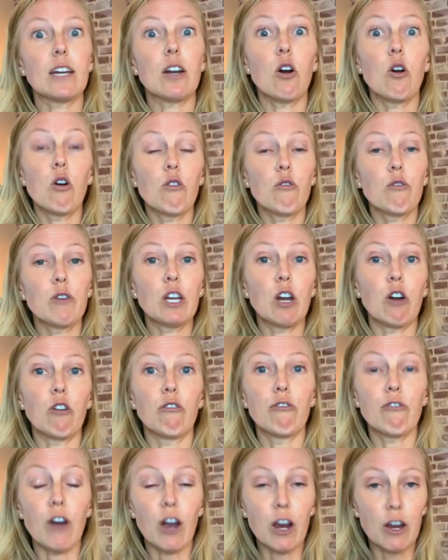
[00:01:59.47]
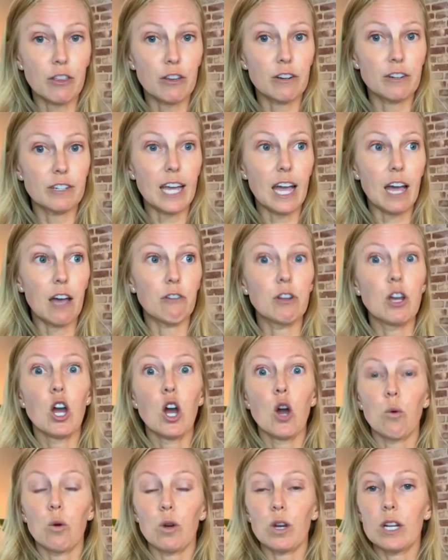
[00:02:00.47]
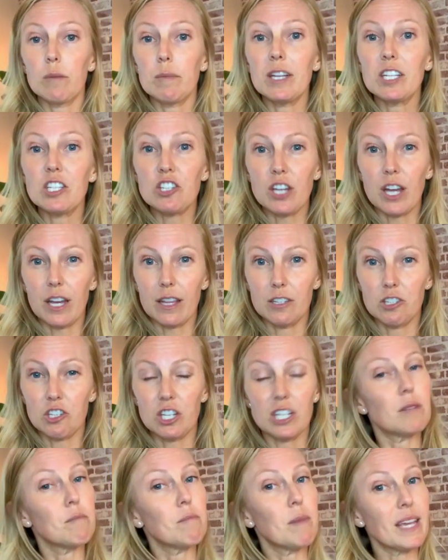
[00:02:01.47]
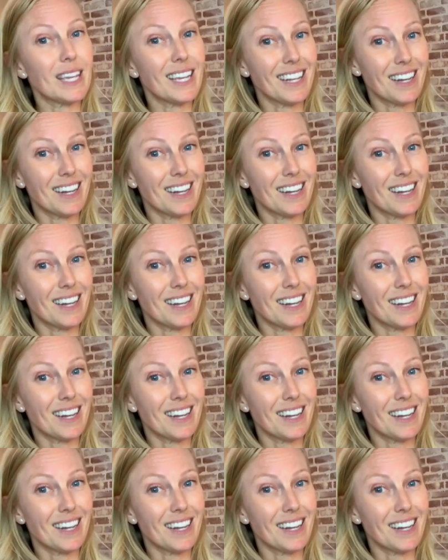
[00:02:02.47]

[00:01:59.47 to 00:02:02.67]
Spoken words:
oh, if we go farther down, we're going to be challenging and making our